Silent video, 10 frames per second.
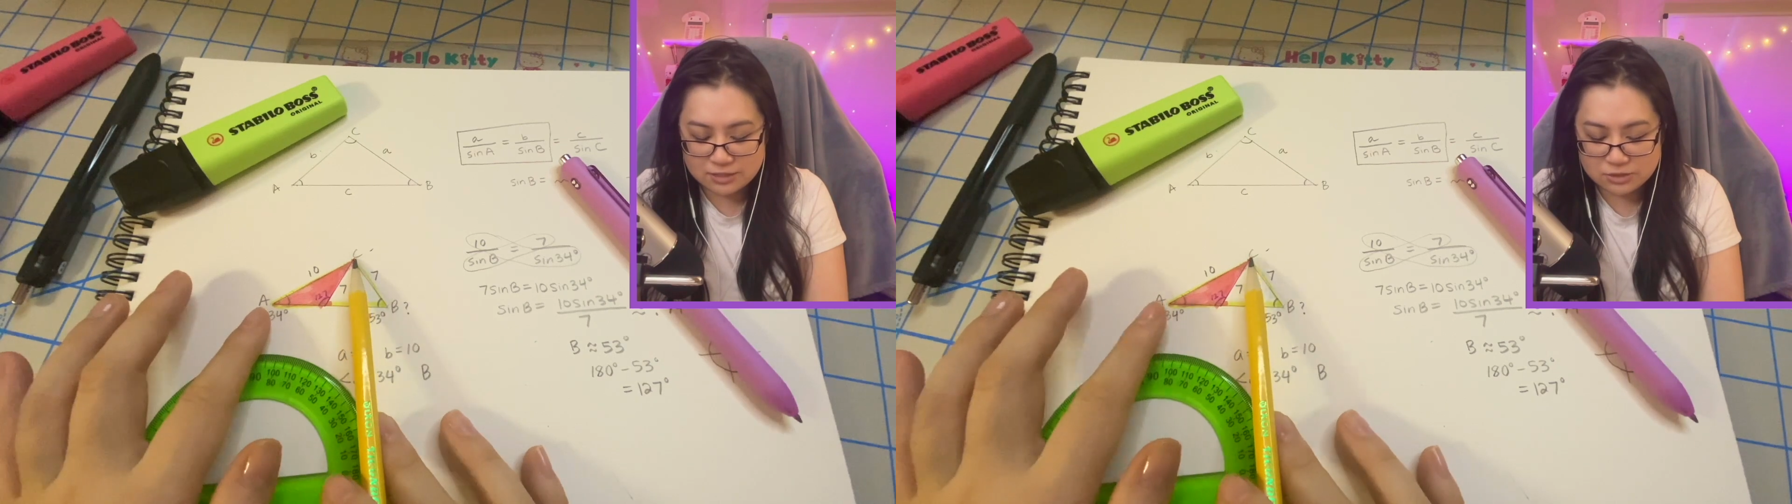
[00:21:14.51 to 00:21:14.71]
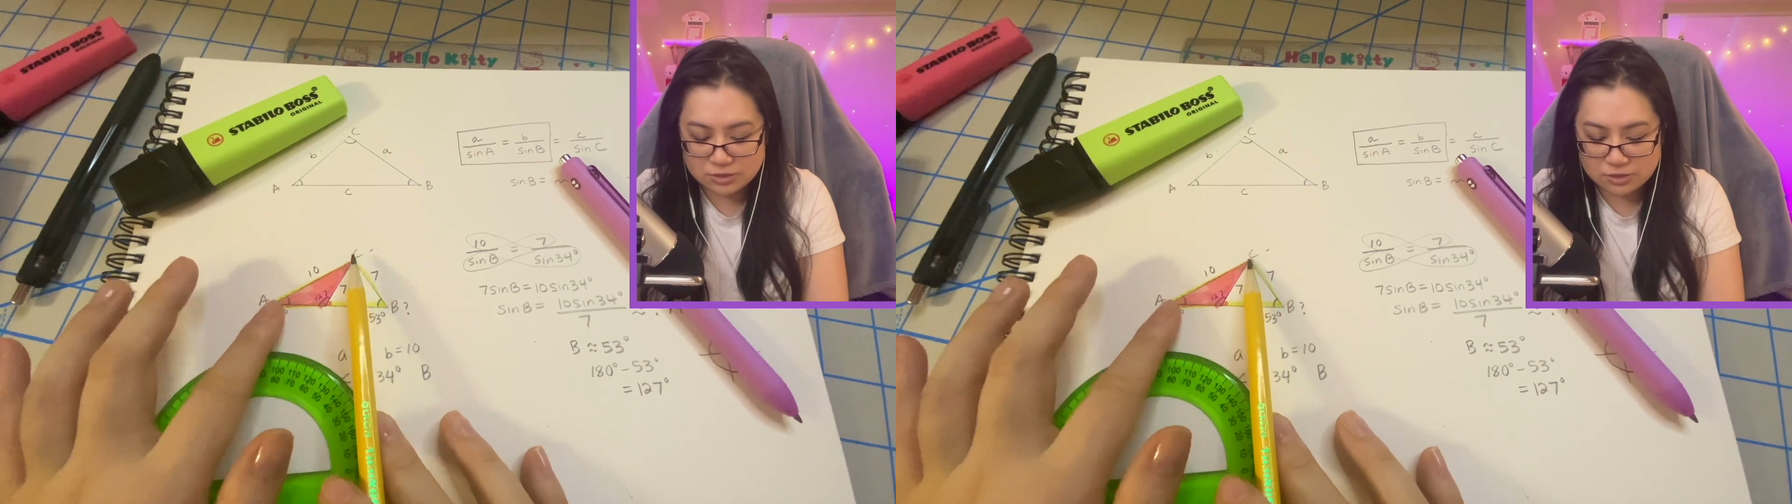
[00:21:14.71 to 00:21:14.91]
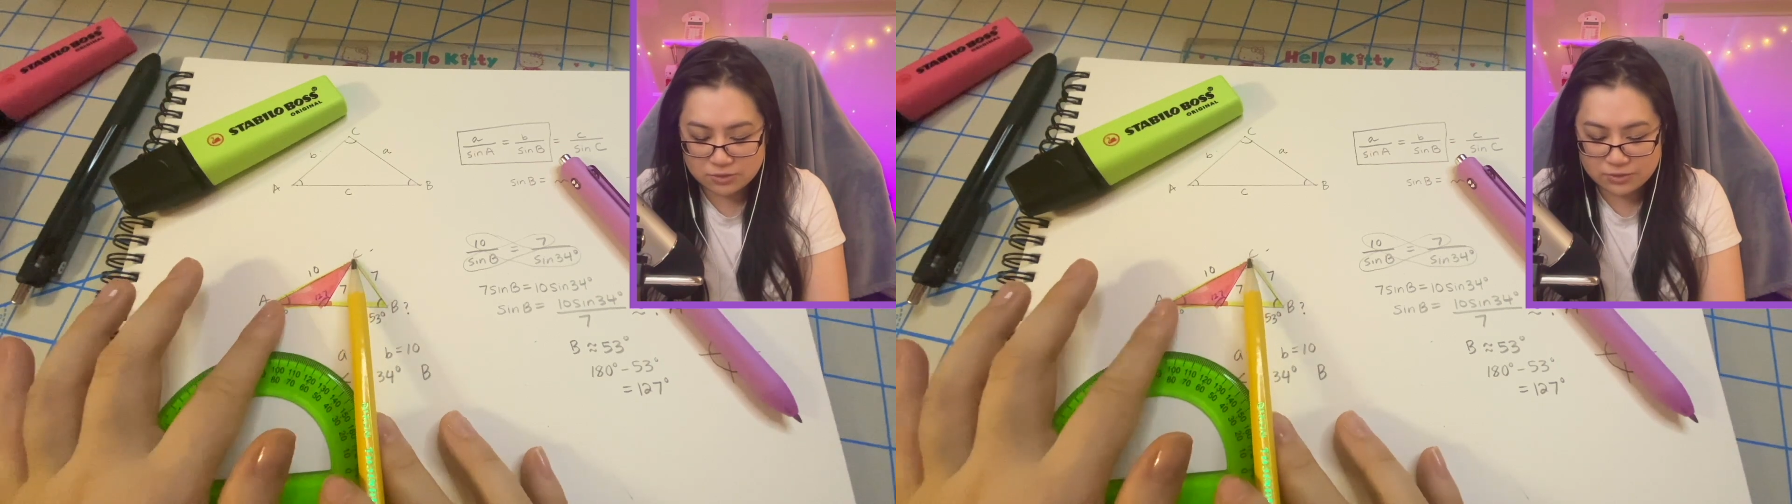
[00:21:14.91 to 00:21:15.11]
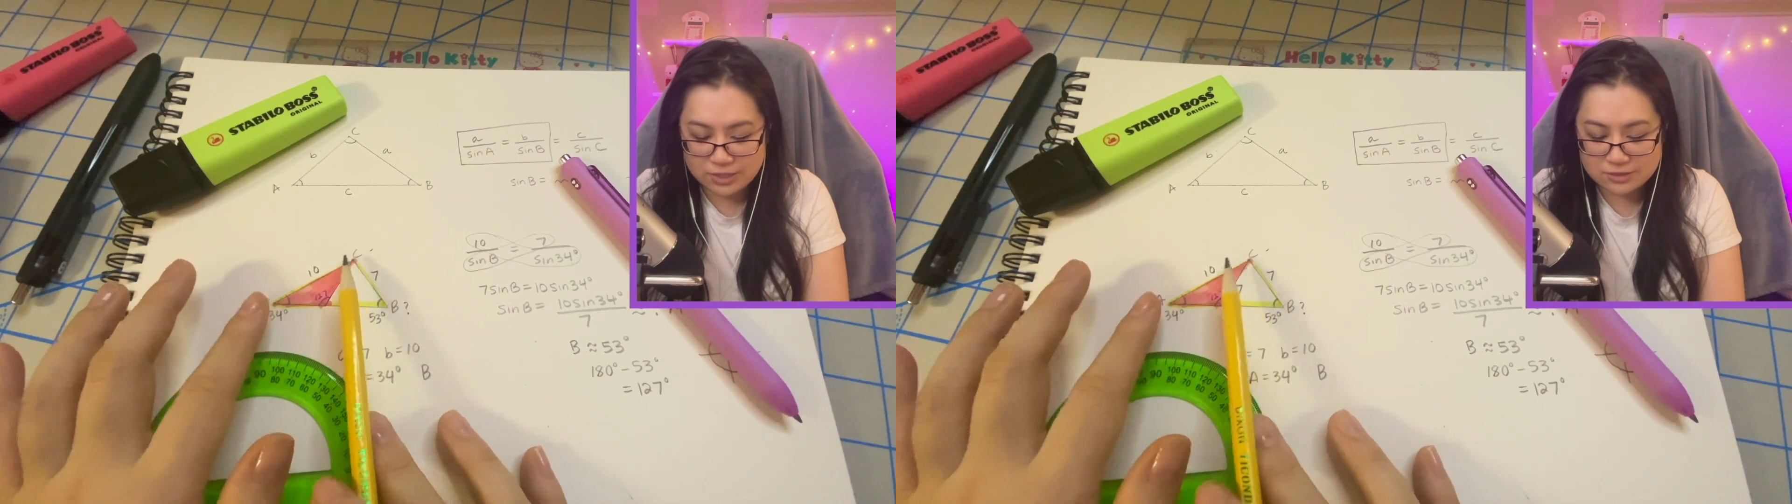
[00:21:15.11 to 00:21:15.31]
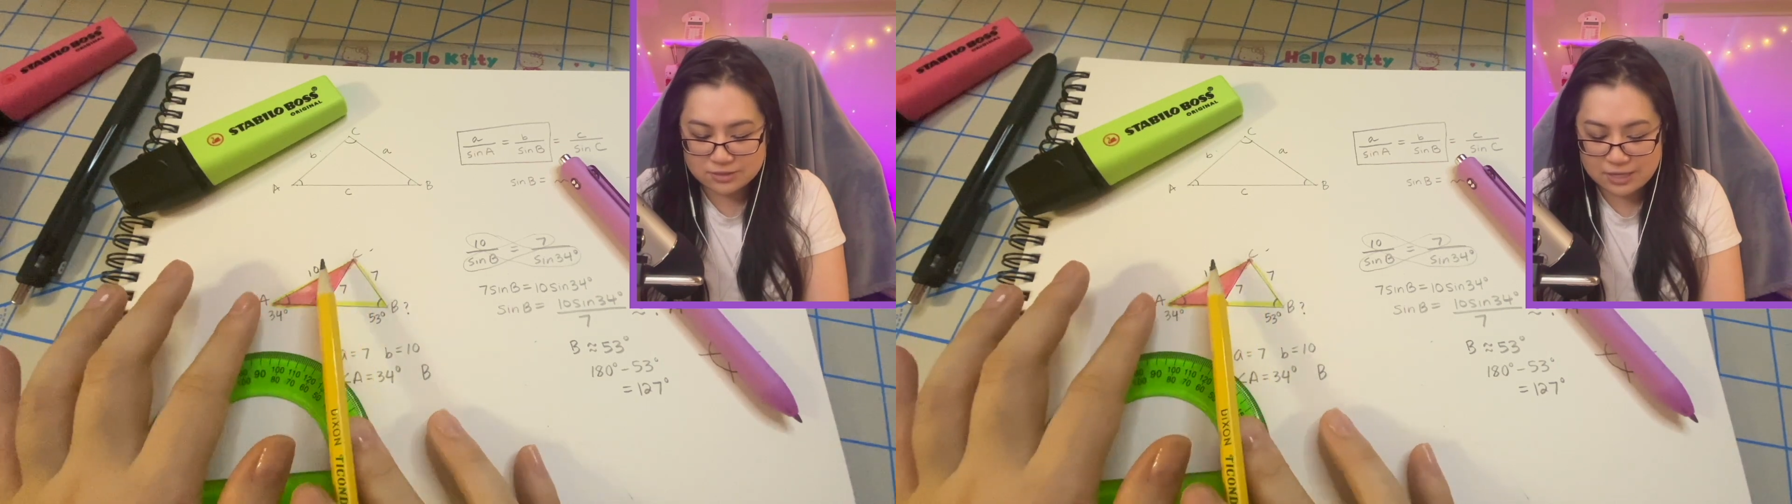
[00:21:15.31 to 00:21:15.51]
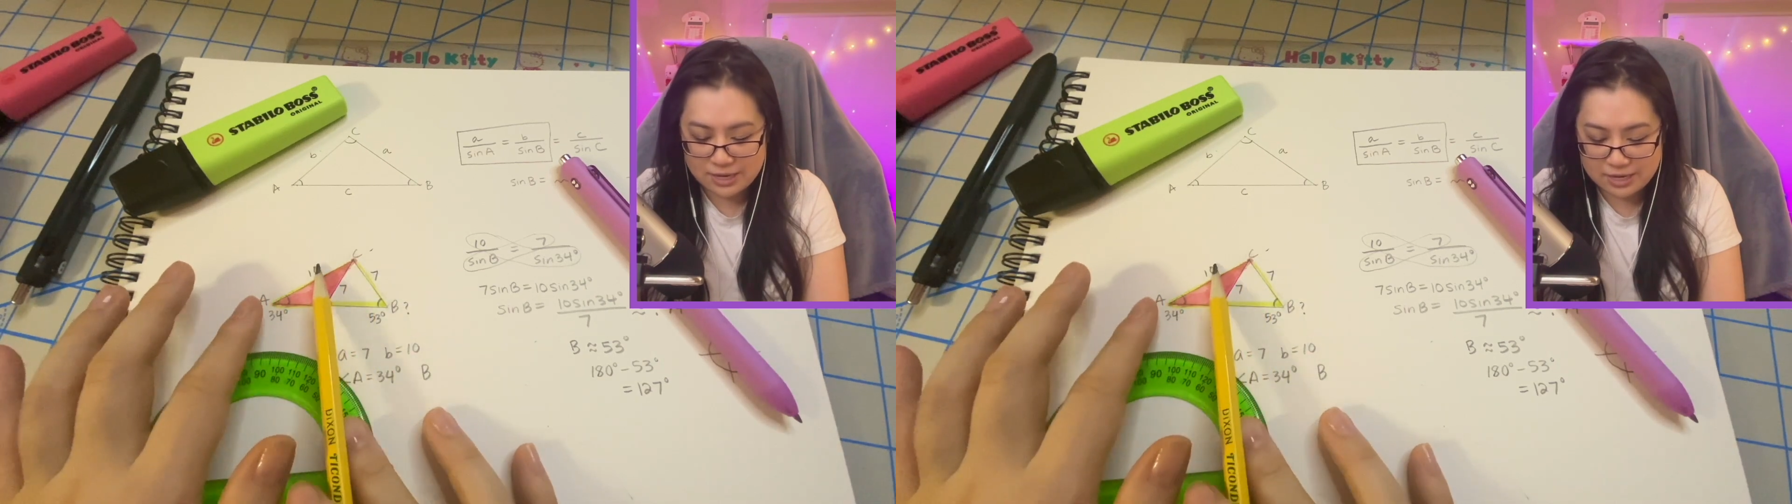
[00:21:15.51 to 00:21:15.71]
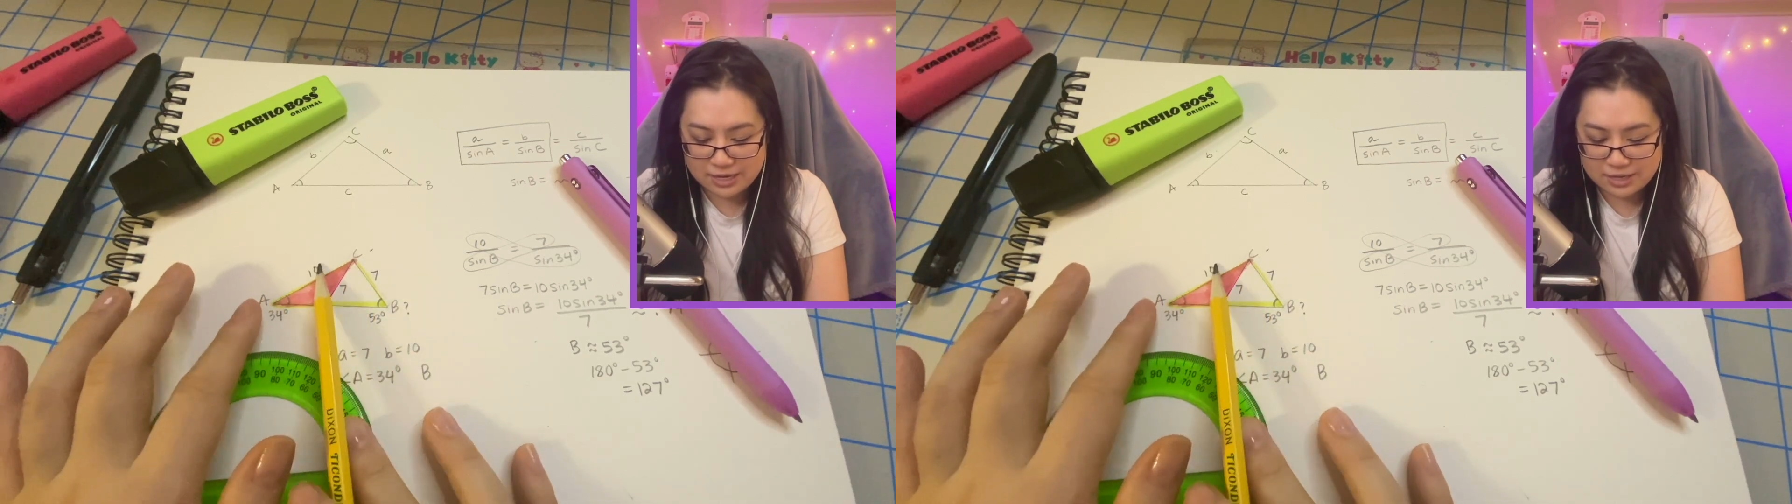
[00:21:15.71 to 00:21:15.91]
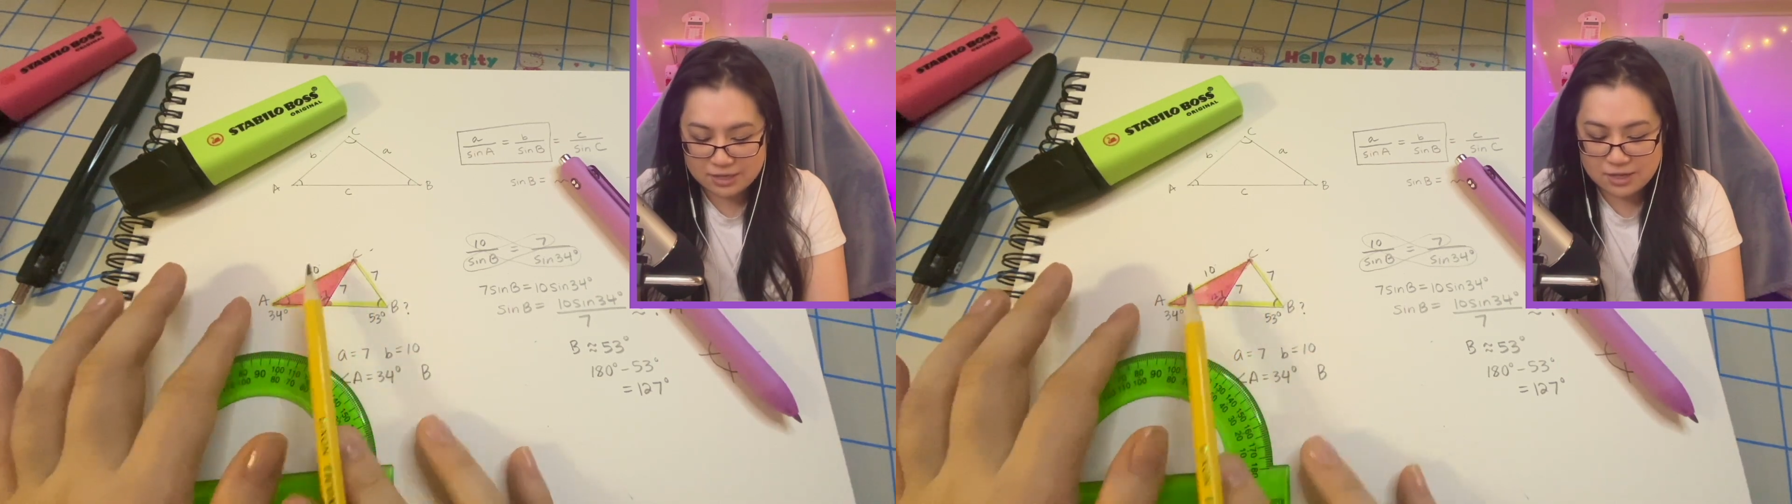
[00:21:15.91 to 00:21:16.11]
in stone, that's
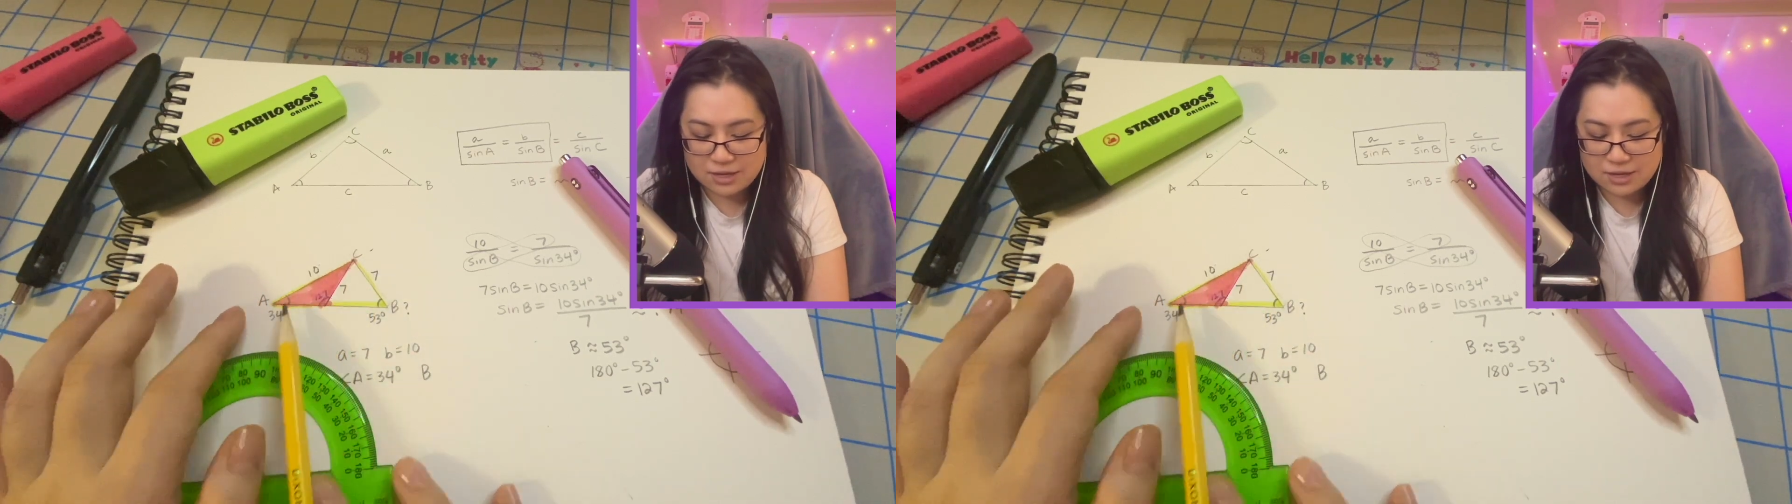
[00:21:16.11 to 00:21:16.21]
A,